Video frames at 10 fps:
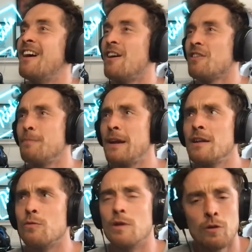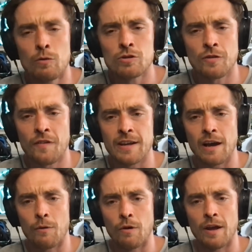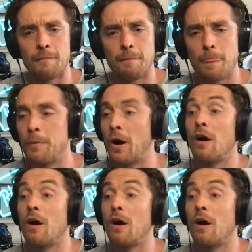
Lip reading: was meant to do a launch video on it, but